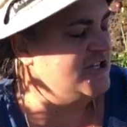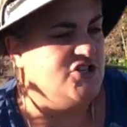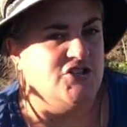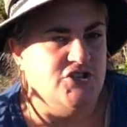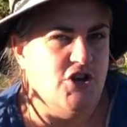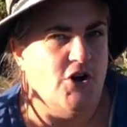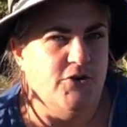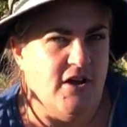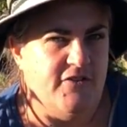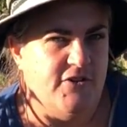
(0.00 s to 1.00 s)

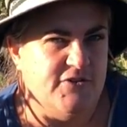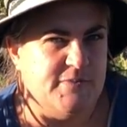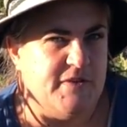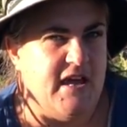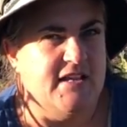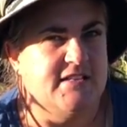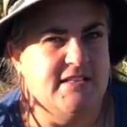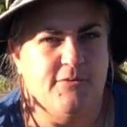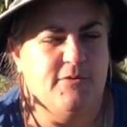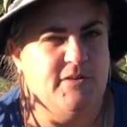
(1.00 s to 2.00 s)
snowed on those plants,
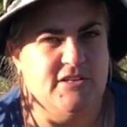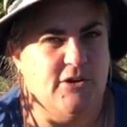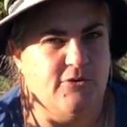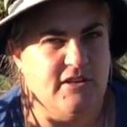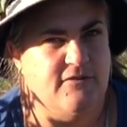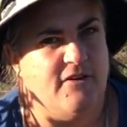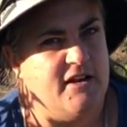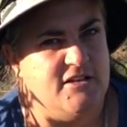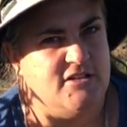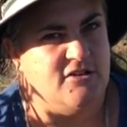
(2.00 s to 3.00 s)
they would be totally
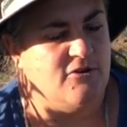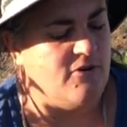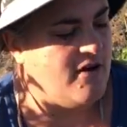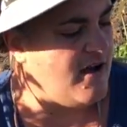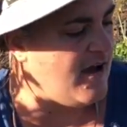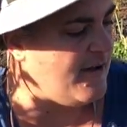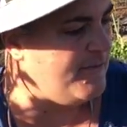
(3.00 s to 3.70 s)
fine too. At